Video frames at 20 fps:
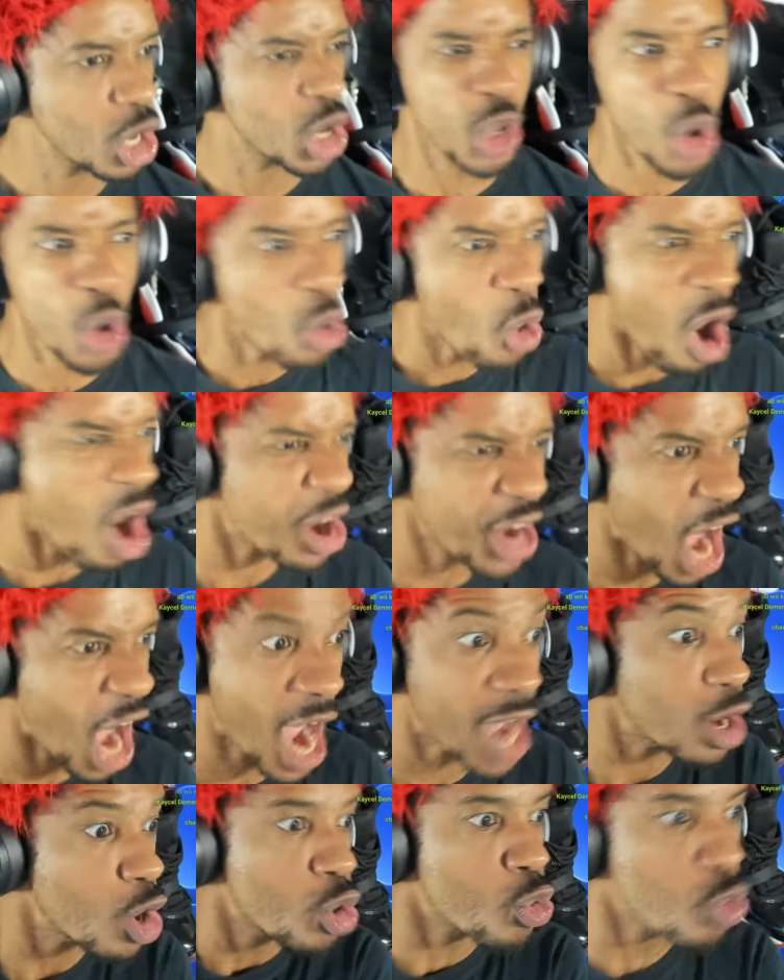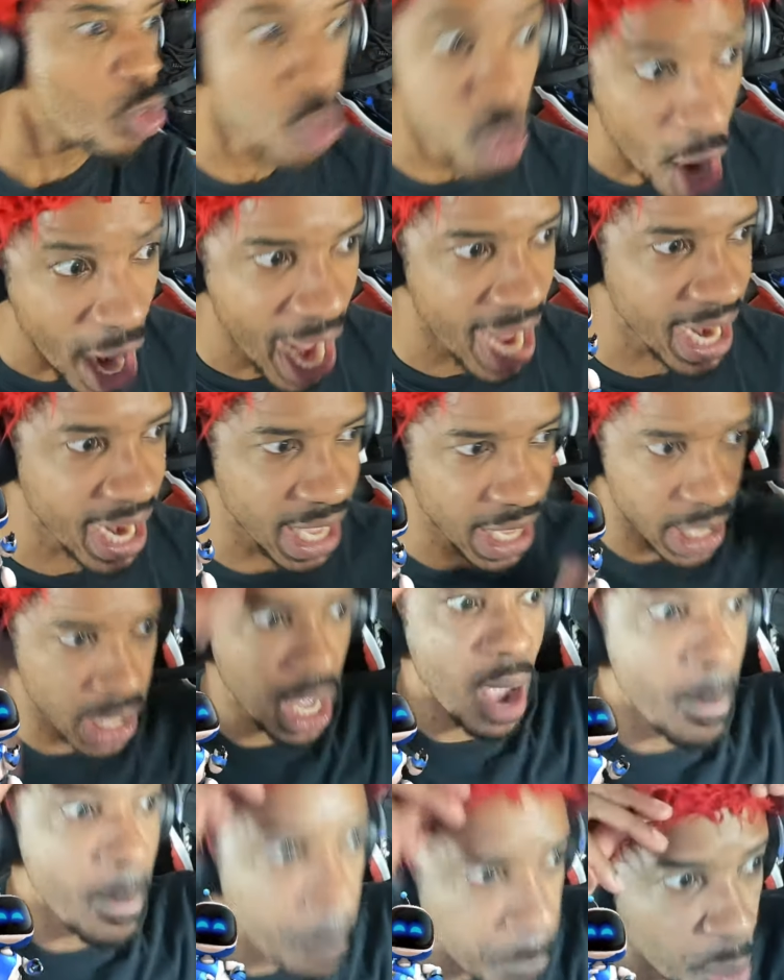You are not ready,
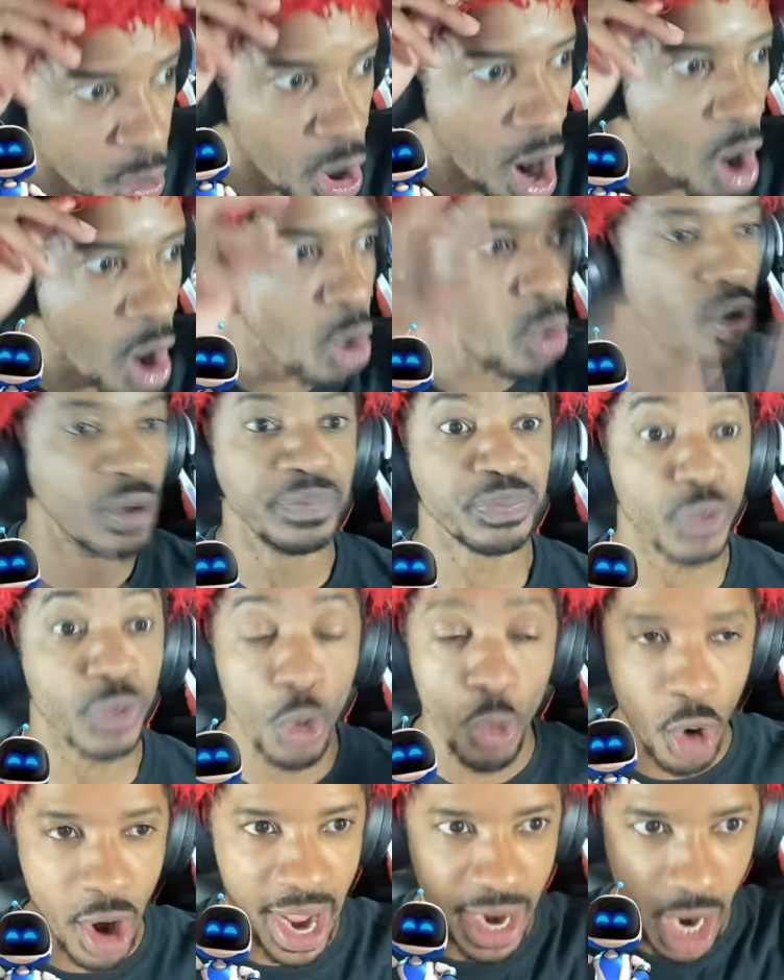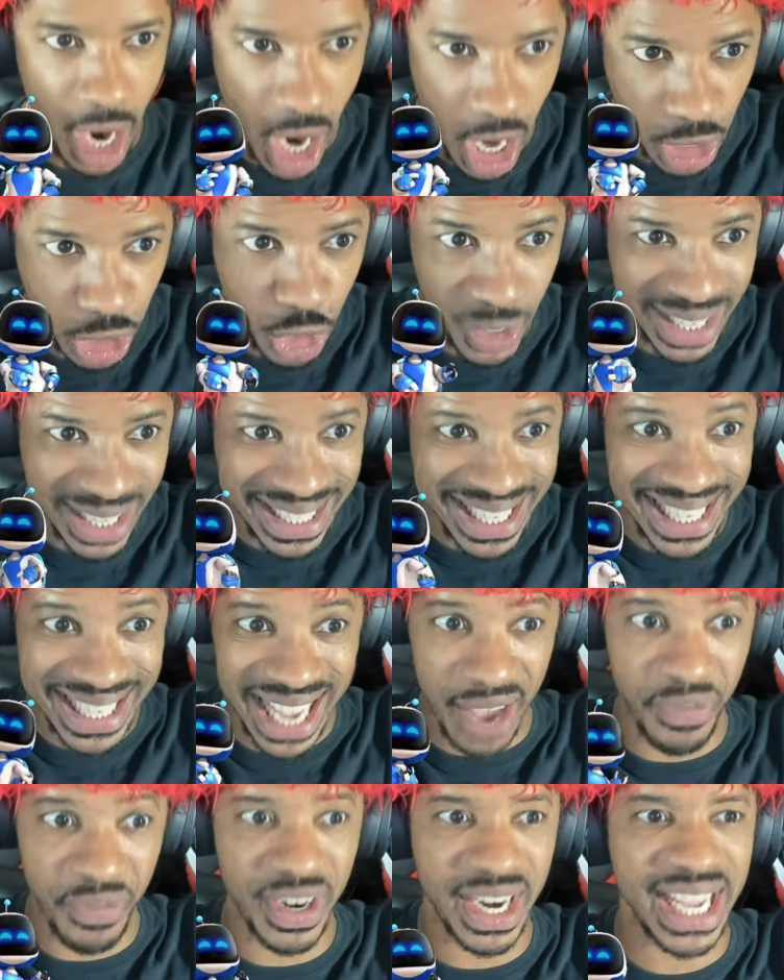bro. We're at
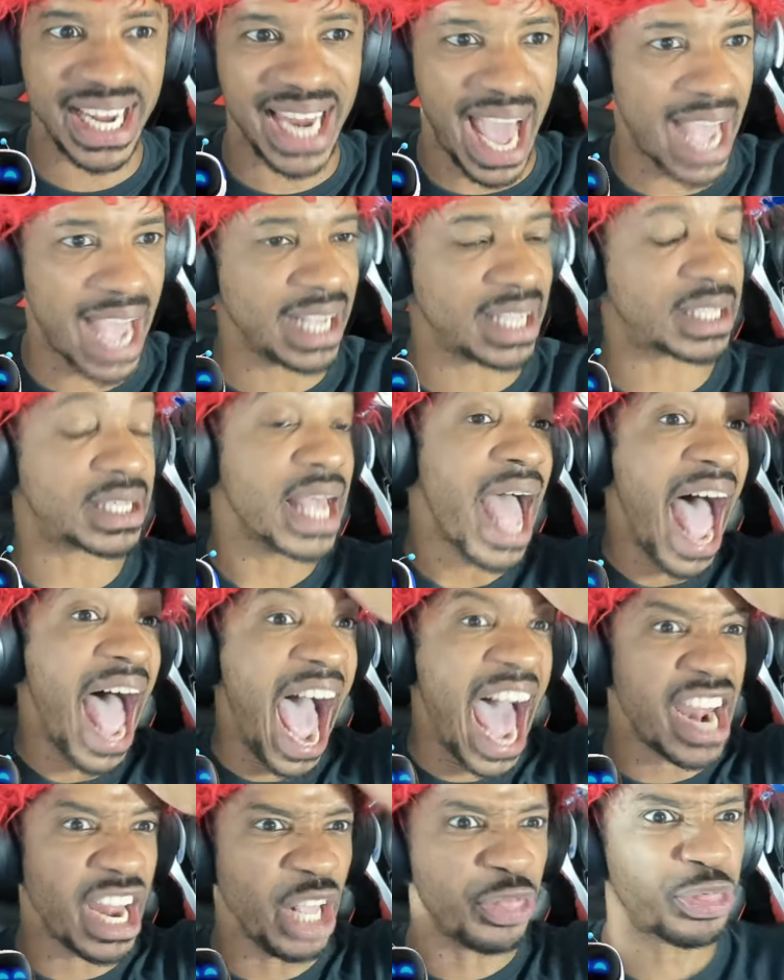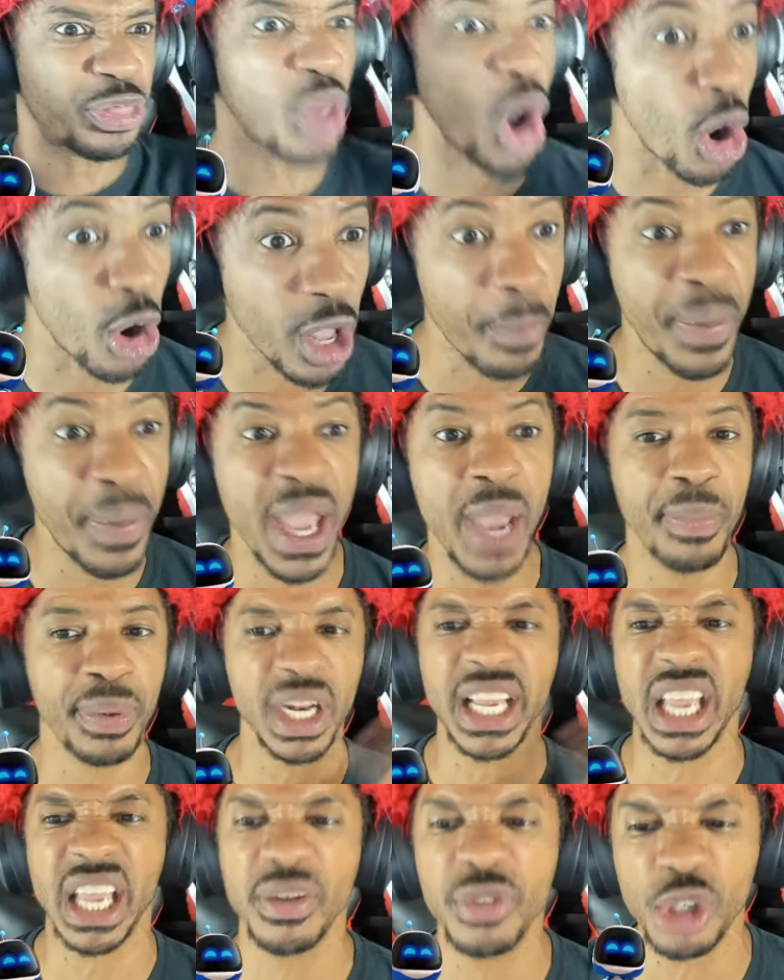170 likes. I need 30 people
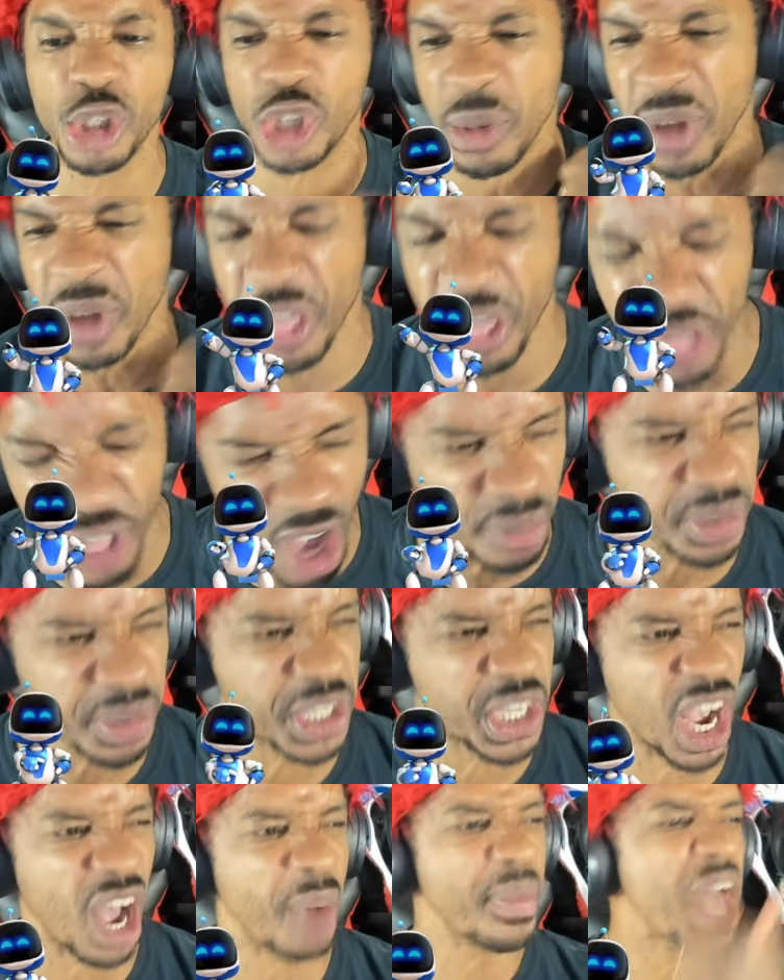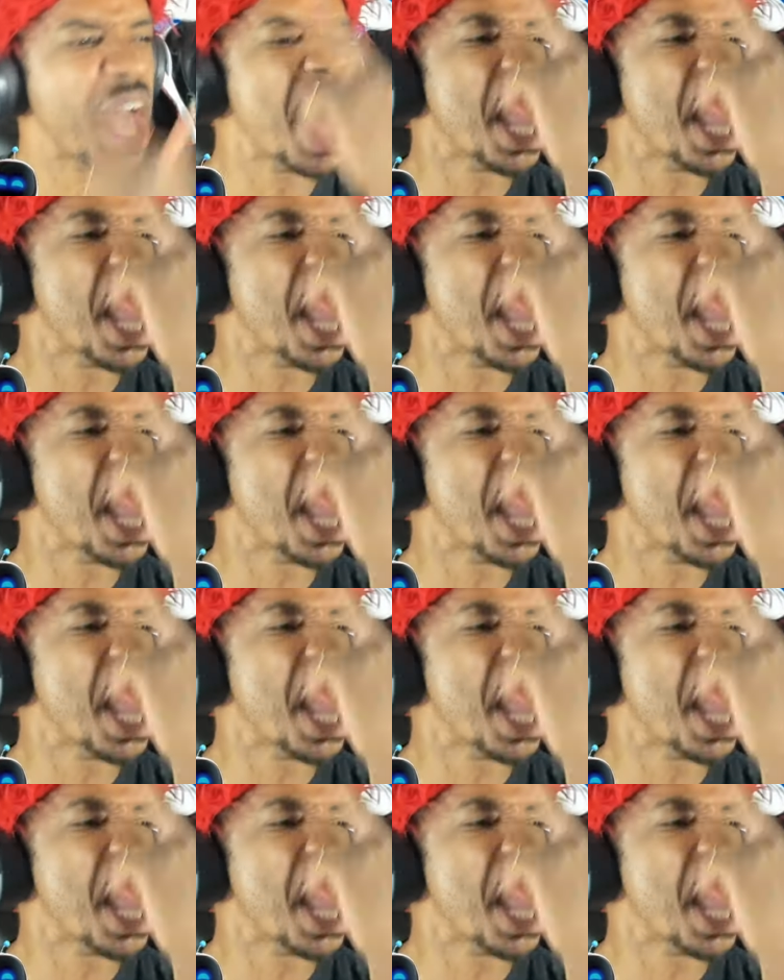to give the stream a thumbs up.